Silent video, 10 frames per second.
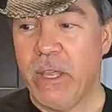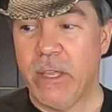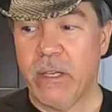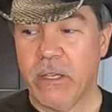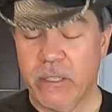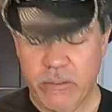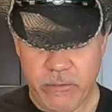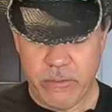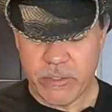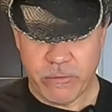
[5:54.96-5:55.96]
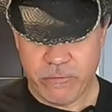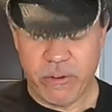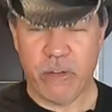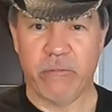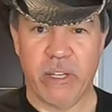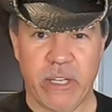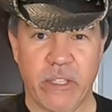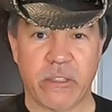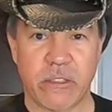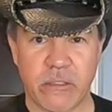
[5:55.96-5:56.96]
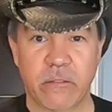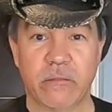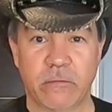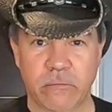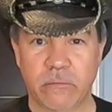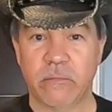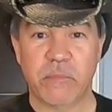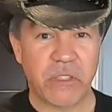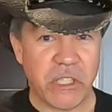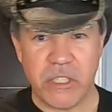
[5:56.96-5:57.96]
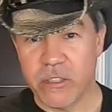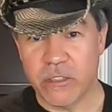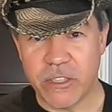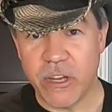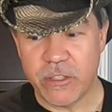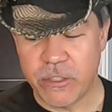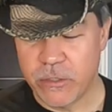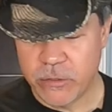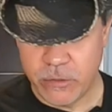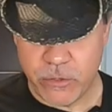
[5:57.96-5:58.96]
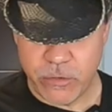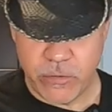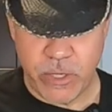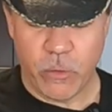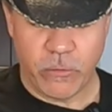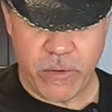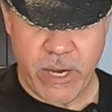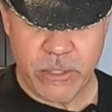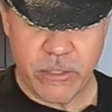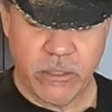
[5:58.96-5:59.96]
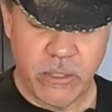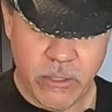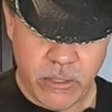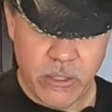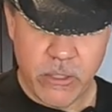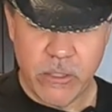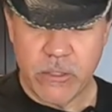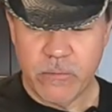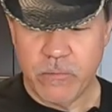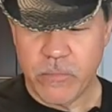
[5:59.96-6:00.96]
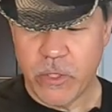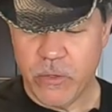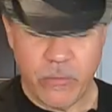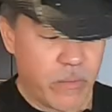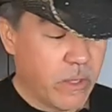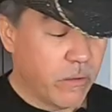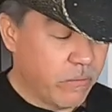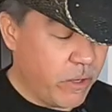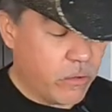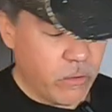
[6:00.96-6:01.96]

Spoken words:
And just a very, very nice seasonal touch to an old-fashioned. So, very